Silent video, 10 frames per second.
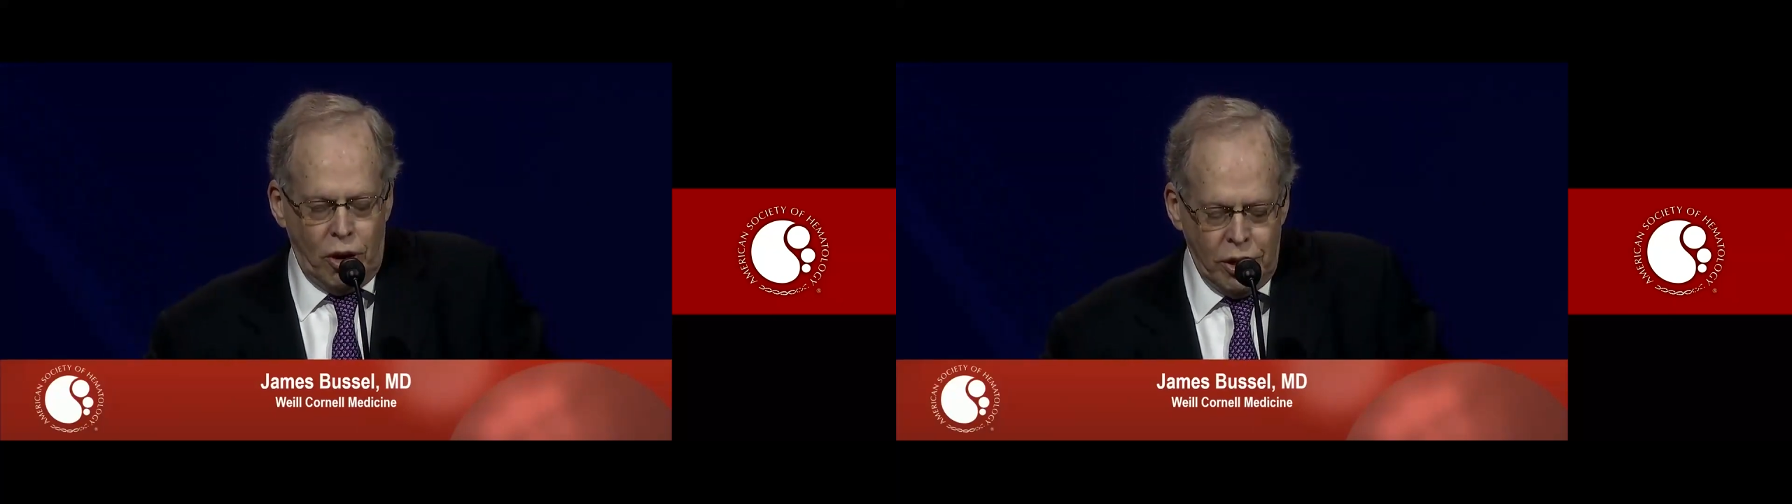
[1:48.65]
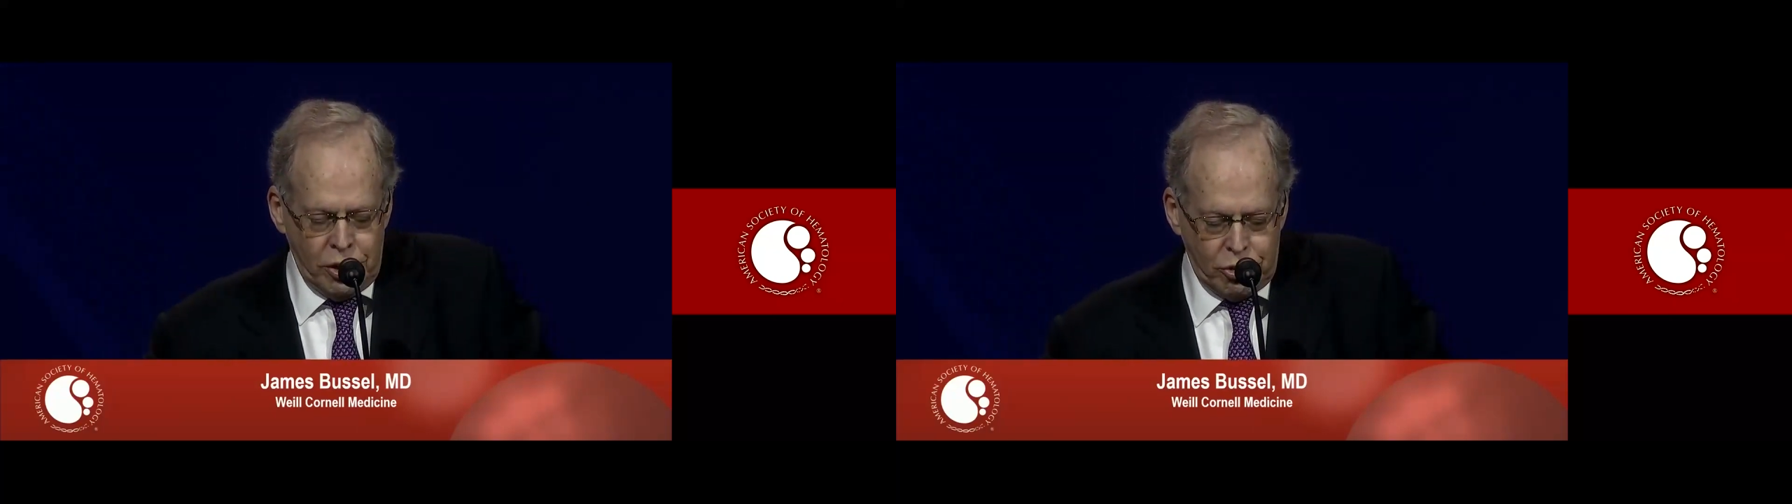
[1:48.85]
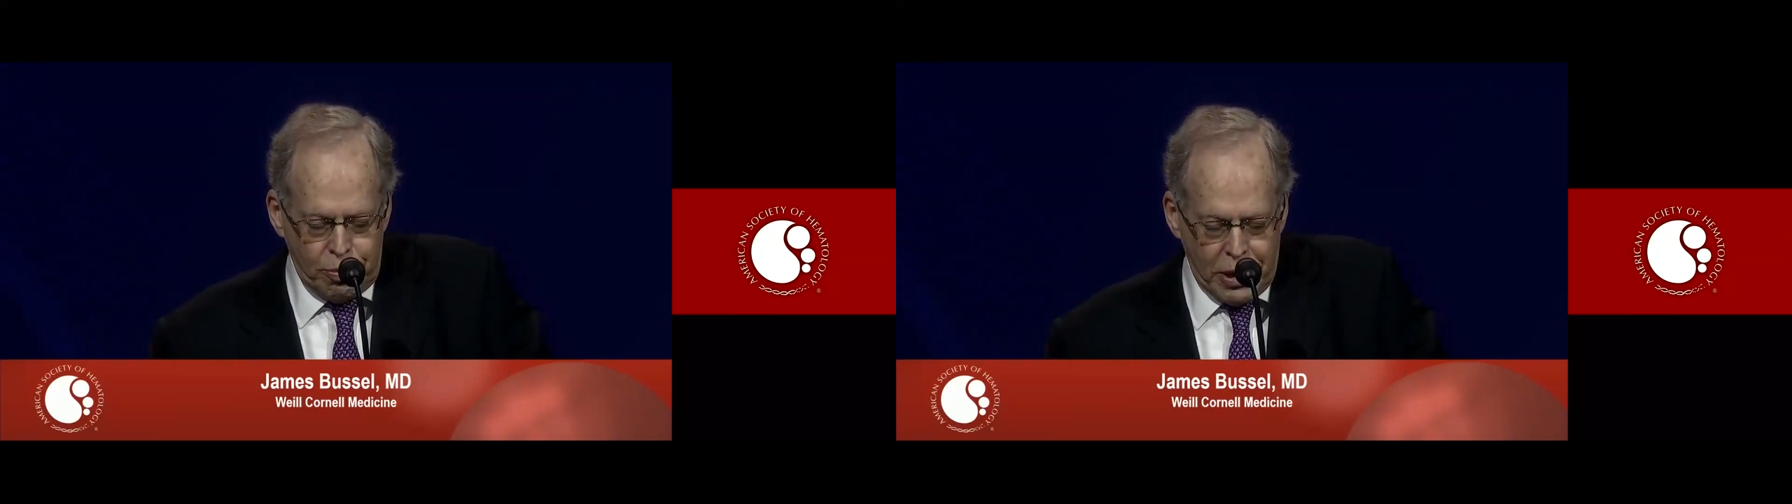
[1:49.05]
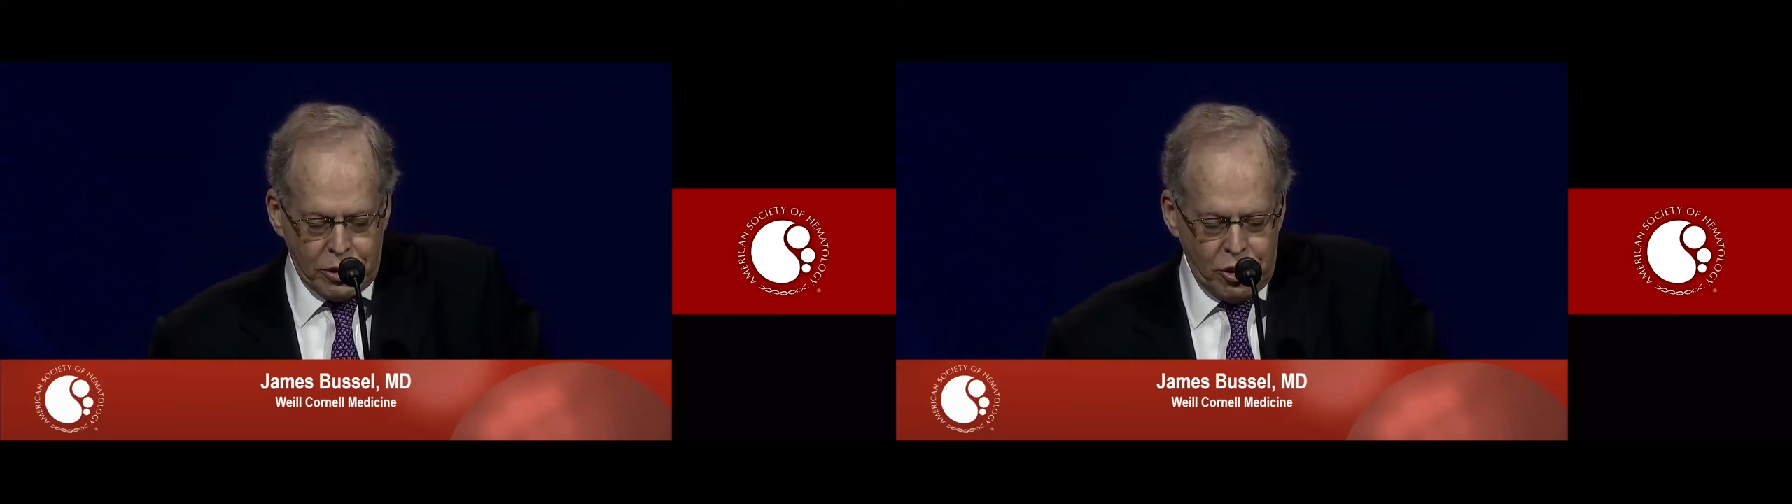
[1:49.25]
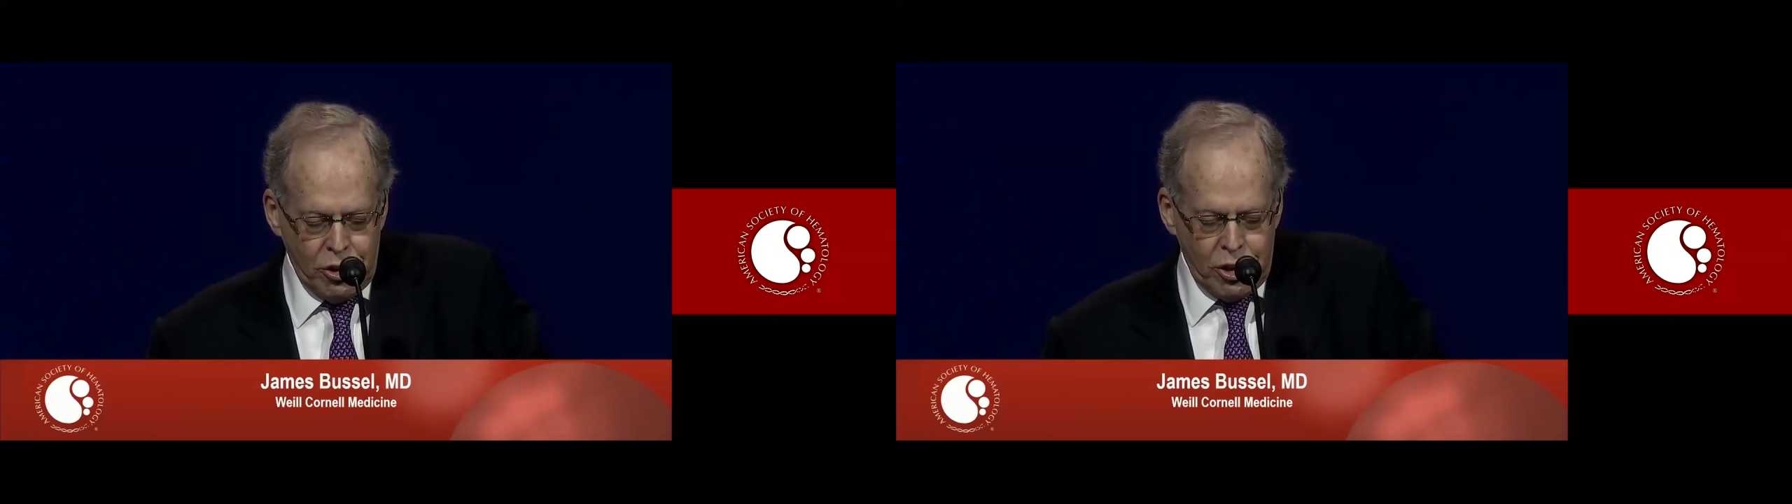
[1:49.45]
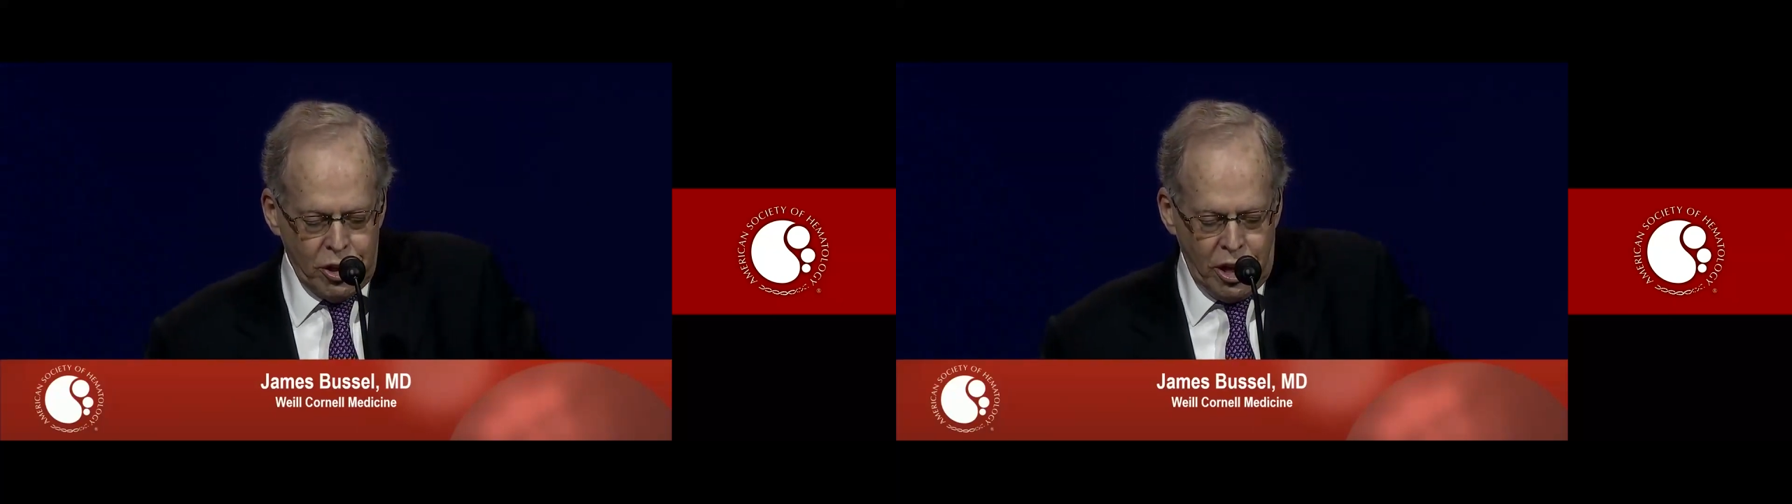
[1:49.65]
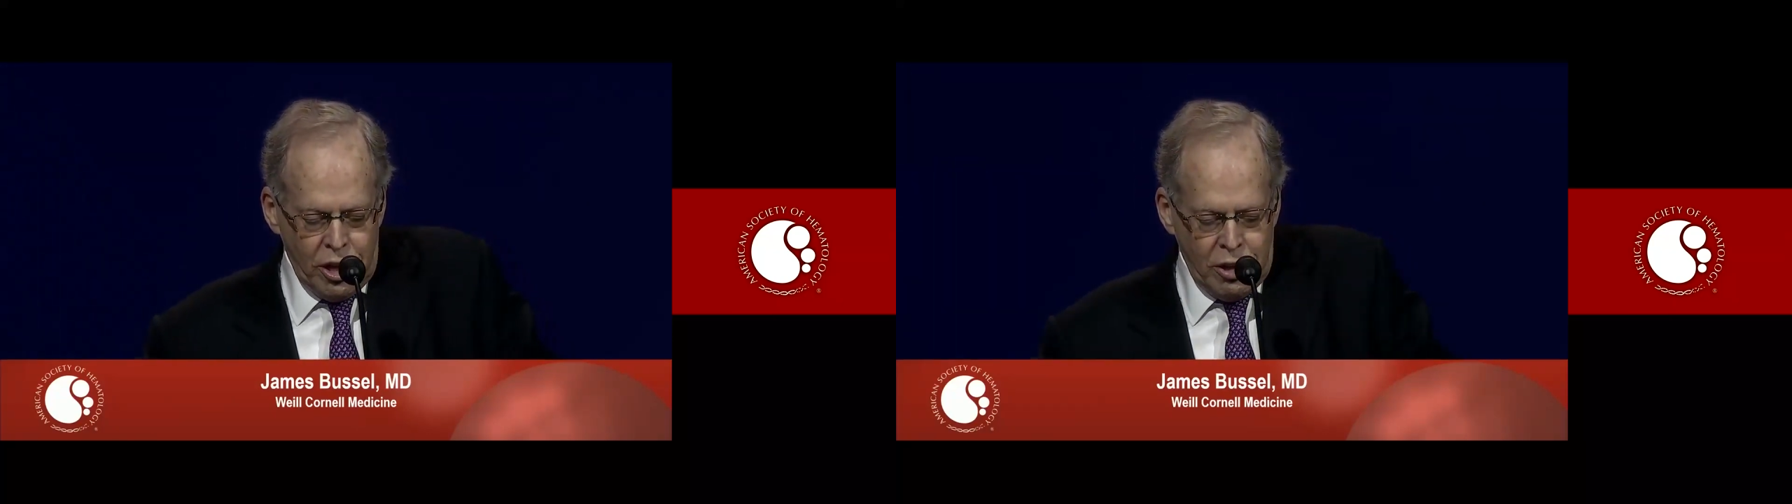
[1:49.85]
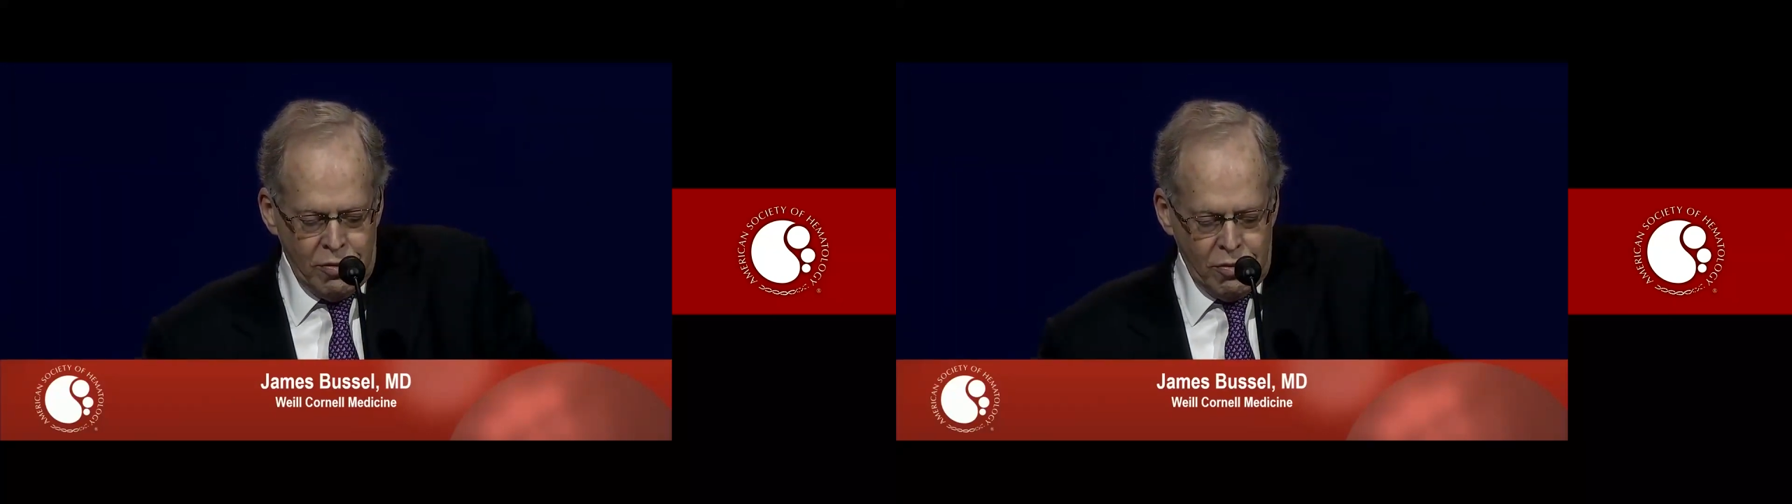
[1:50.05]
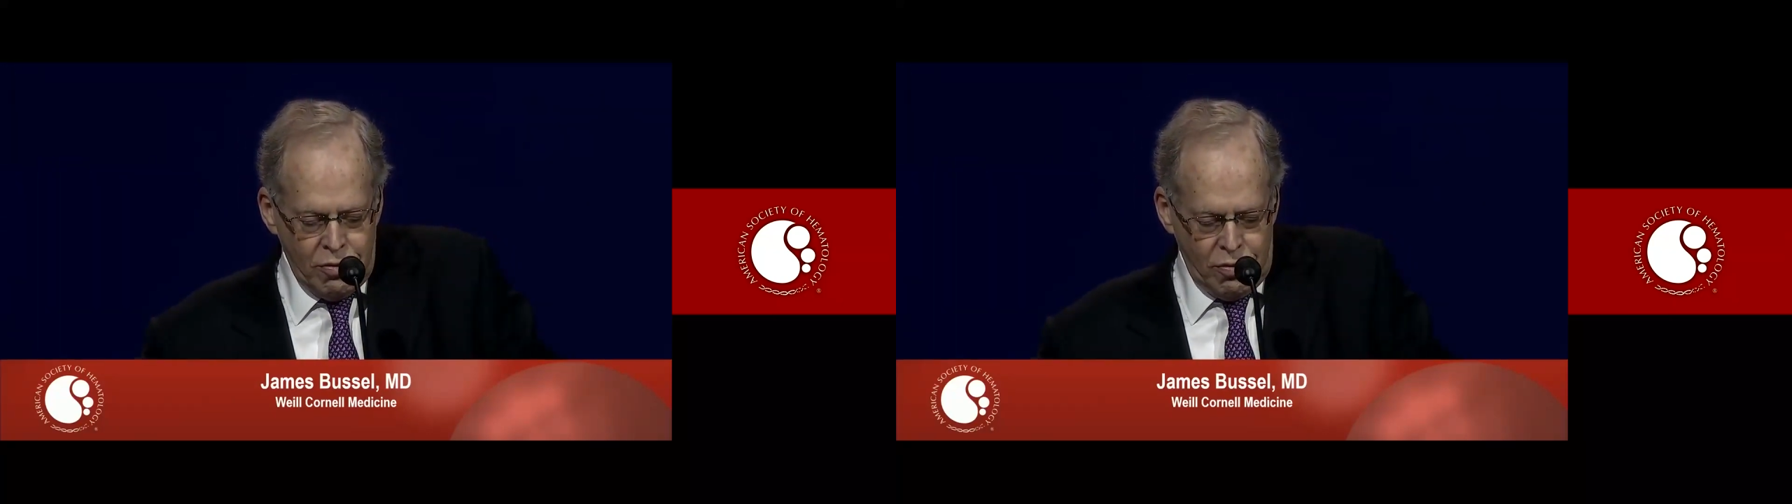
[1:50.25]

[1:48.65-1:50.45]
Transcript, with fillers: unexpected and